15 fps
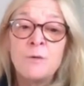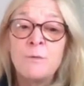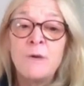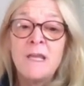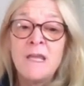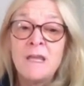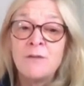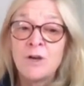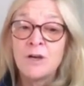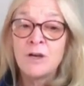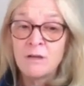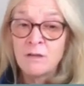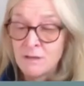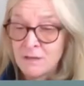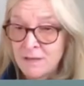you would
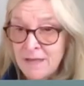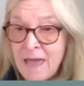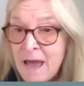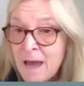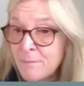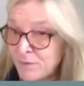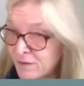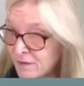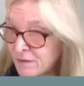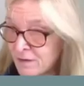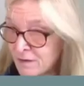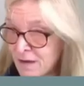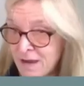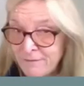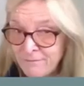either cap the
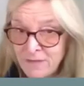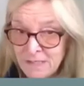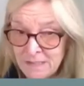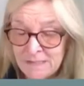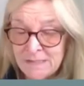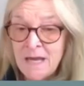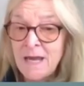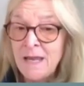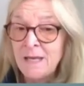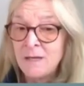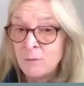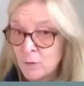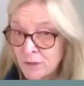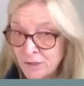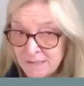IV site
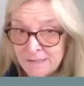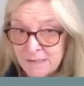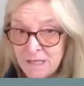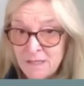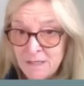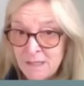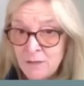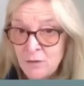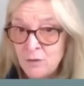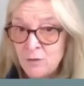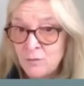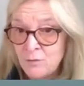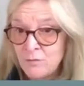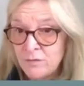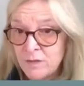or
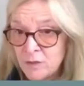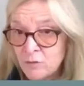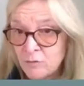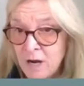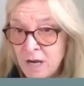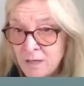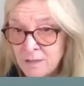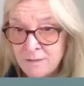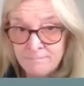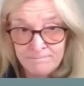discontinue the drug.